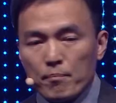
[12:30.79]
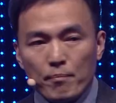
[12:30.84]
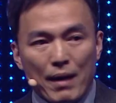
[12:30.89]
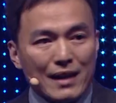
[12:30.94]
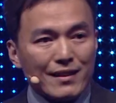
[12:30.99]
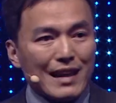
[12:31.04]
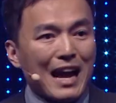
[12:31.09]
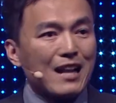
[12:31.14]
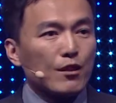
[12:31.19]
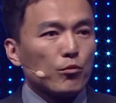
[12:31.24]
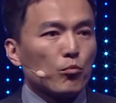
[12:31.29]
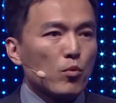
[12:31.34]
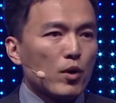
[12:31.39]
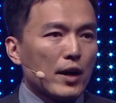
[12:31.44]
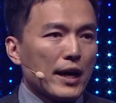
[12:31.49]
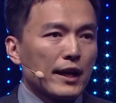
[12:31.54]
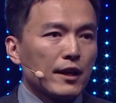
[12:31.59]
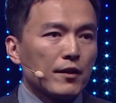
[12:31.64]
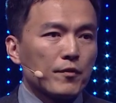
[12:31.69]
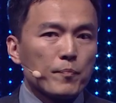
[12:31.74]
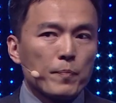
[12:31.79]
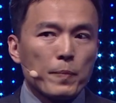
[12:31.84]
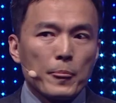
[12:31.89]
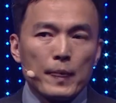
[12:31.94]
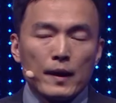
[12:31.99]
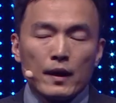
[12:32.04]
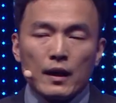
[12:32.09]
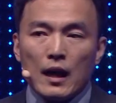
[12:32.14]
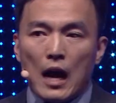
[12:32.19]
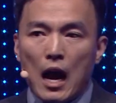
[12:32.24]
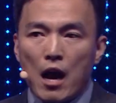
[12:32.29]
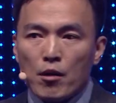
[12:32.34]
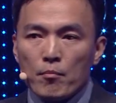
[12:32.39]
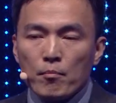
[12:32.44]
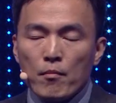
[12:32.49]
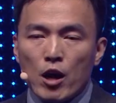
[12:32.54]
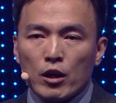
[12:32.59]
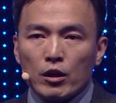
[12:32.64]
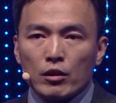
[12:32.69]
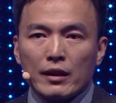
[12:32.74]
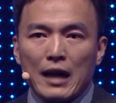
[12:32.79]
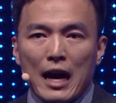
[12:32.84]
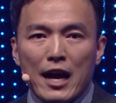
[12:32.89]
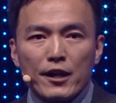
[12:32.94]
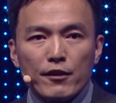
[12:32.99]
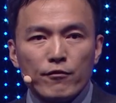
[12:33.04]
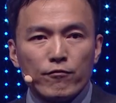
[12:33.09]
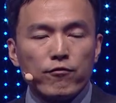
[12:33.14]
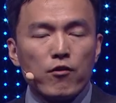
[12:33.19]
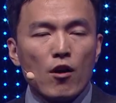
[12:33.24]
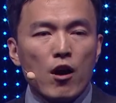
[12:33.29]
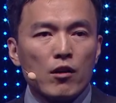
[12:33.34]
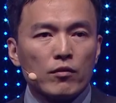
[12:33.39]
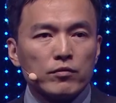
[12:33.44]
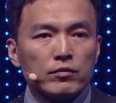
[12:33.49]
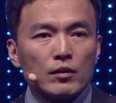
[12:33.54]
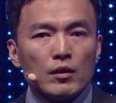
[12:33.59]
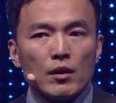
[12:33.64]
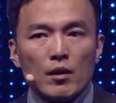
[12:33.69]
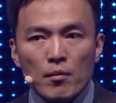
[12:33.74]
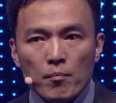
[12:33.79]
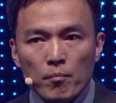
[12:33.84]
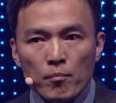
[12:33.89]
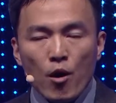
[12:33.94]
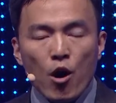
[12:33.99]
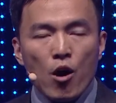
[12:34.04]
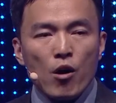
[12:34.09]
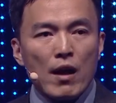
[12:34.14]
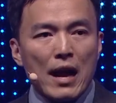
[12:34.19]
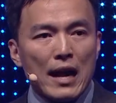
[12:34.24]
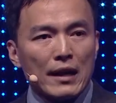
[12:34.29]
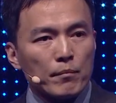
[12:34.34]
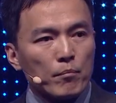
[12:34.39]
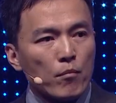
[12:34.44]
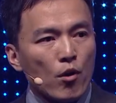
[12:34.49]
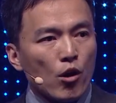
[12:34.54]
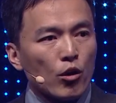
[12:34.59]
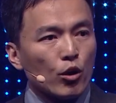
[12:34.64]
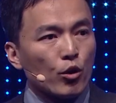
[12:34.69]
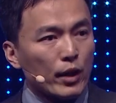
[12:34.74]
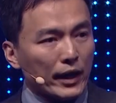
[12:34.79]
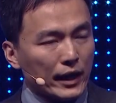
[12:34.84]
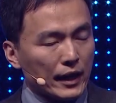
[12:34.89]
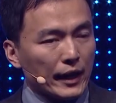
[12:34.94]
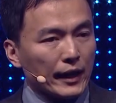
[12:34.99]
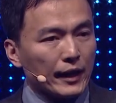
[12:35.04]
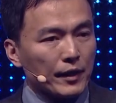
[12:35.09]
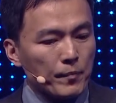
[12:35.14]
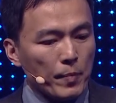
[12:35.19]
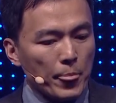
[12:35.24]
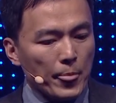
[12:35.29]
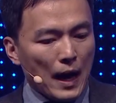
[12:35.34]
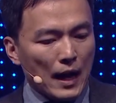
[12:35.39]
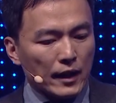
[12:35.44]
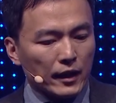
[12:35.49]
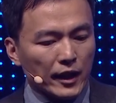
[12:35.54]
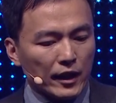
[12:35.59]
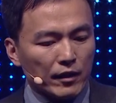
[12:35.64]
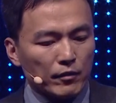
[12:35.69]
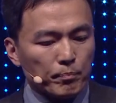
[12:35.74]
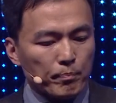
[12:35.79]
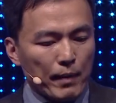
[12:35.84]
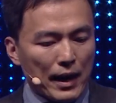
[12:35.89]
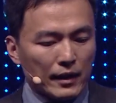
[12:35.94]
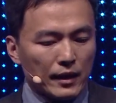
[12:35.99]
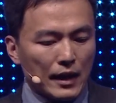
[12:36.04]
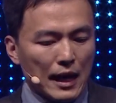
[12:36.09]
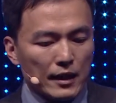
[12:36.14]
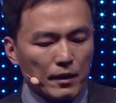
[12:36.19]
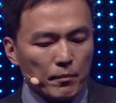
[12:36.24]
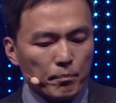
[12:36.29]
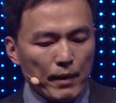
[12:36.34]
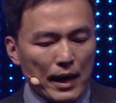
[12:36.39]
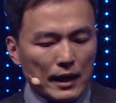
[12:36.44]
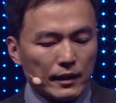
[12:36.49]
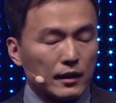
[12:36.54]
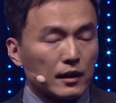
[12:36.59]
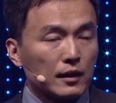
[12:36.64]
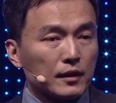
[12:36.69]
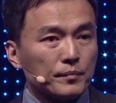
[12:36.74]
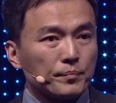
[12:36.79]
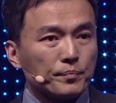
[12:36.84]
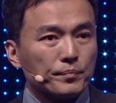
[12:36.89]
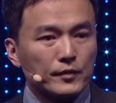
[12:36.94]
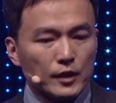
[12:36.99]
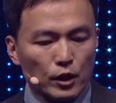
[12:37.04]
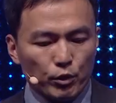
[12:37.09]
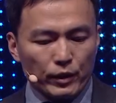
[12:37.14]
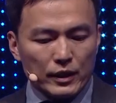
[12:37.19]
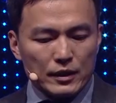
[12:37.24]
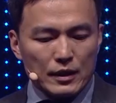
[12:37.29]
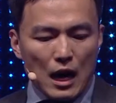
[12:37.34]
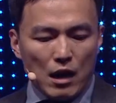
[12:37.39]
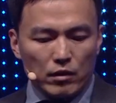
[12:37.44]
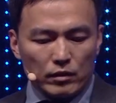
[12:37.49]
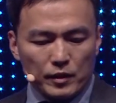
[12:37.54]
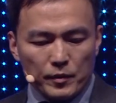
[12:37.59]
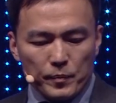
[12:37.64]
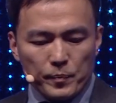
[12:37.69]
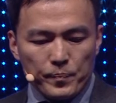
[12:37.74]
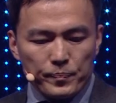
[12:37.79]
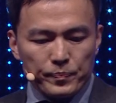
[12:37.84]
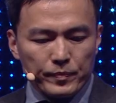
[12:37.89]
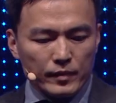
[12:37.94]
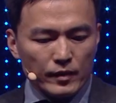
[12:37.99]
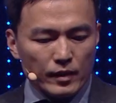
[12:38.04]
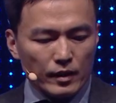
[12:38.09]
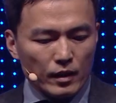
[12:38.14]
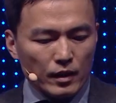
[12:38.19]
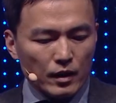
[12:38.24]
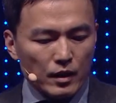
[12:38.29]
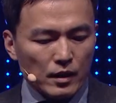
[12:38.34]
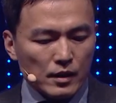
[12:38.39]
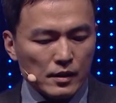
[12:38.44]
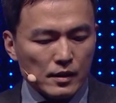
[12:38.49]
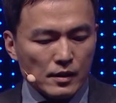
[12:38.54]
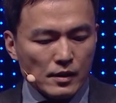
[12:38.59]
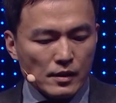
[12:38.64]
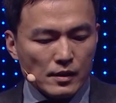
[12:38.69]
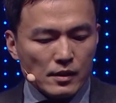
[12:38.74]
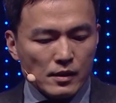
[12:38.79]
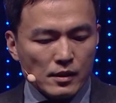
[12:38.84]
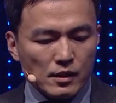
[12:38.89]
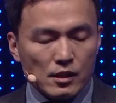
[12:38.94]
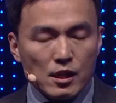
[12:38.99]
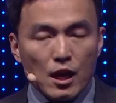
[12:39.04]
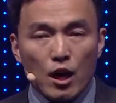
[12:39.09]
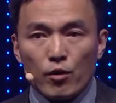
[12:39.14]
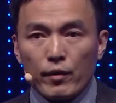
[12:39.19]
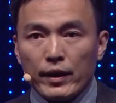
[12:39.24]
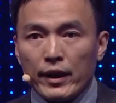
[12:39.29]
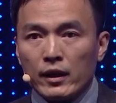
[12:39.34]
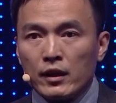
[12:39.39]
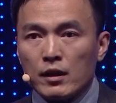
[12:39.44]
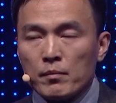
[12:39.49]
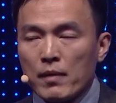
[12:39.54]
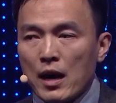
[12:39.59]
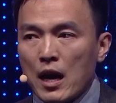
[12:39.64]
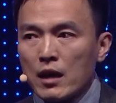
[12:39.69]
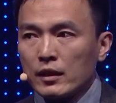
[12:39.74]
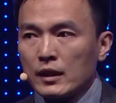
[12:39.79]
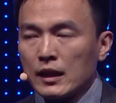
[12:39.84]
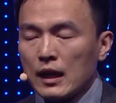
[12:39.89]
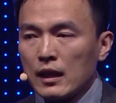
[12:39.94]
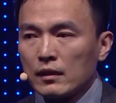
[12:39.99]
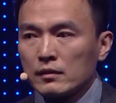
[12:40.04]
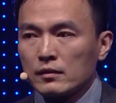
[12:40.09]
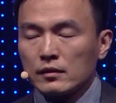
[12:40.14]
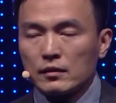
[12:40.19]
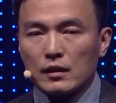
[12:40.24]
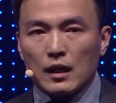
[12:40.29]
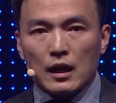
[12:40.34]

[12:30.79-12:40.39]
By that way, our model can evolve more and more quickly and give better and better result. So in Americans,